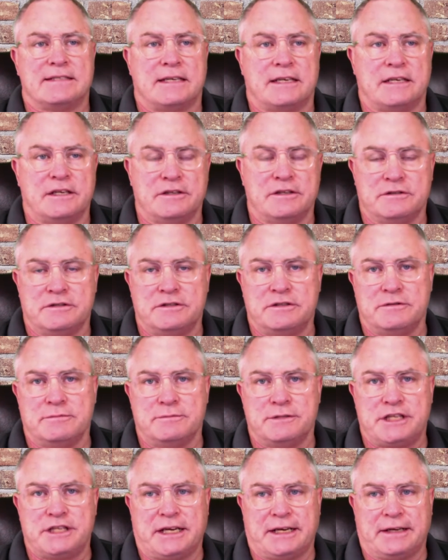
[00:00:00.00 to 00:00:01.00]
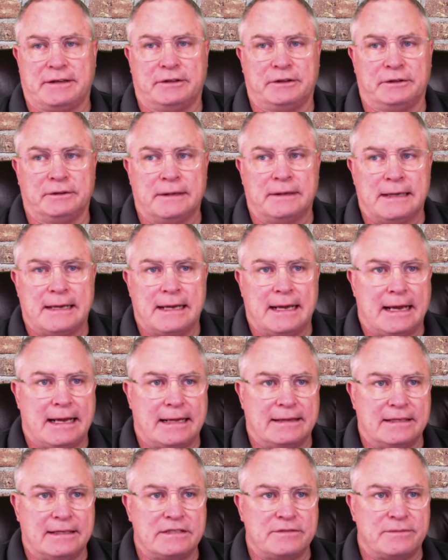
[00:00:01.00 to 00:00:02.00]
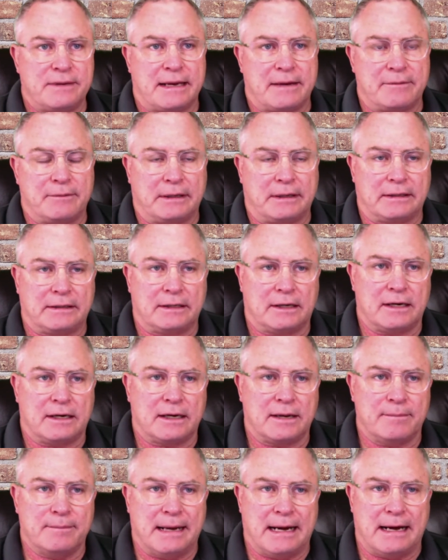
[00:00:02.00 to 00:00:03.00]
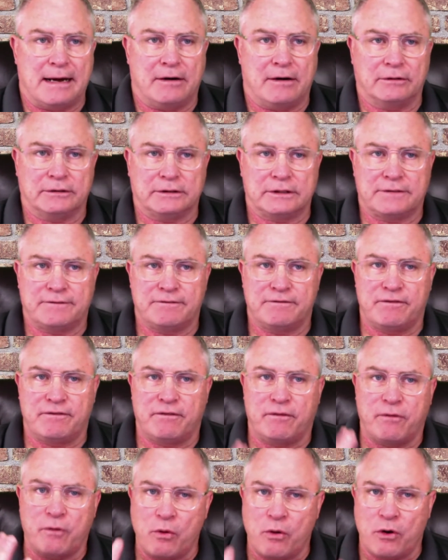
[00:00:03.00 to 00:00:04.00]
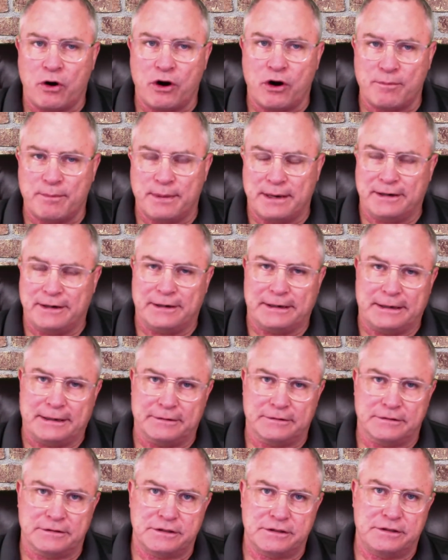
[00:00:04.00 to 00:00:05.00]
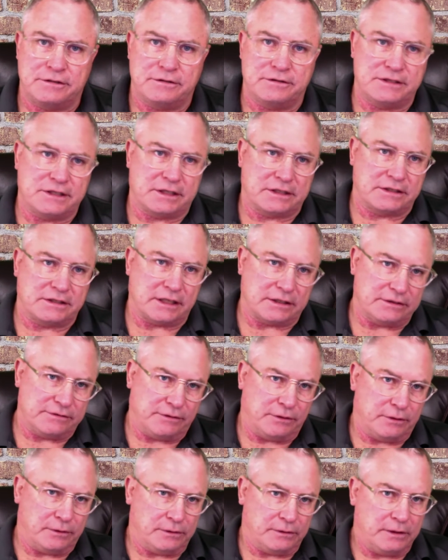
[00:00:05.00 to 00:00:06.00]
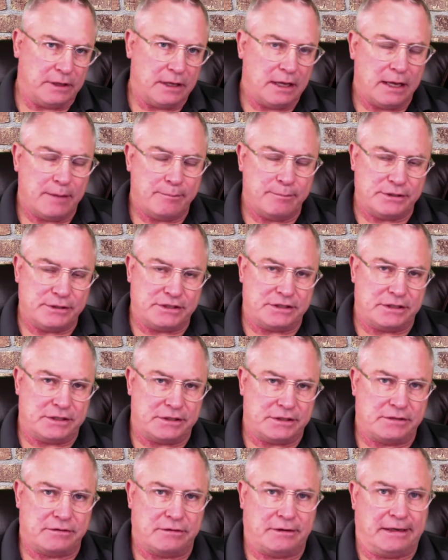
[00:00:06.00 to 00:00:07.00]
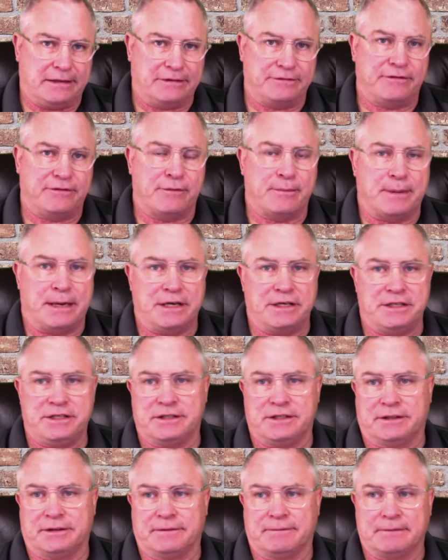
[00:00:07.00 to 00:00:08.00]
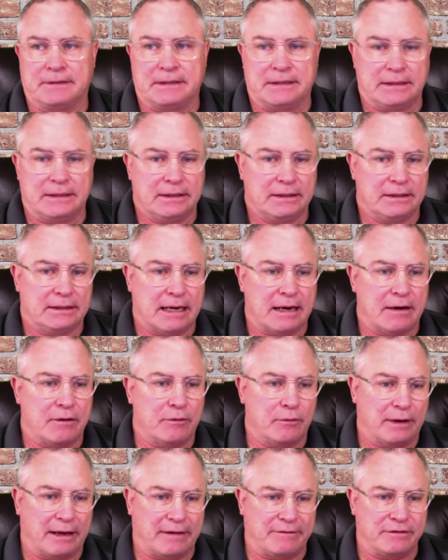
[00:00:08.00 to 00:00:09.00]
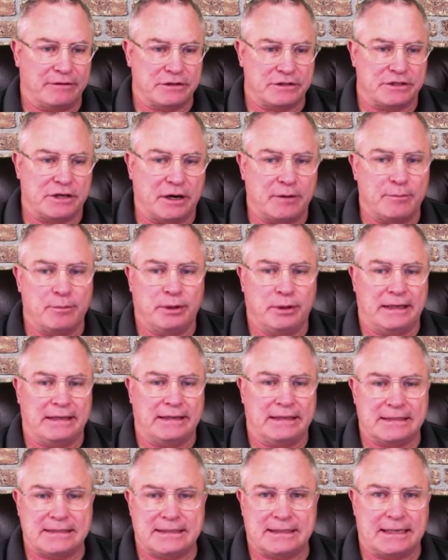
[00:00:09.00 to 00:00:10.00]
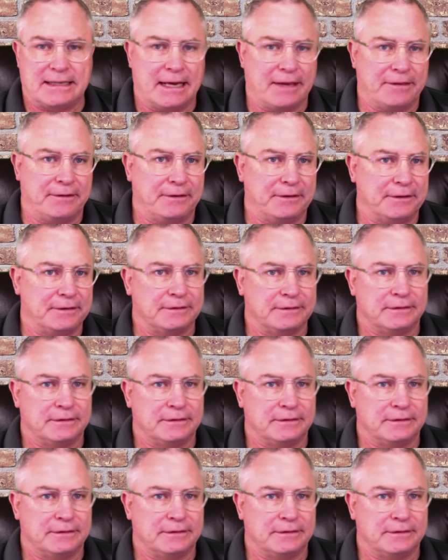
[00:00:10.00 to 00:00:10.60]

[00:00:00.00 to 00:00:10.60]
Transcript: and YouTube channel. And this week I want to talk about 4 barriers to successful business transformation. Now, when I first started putting this together,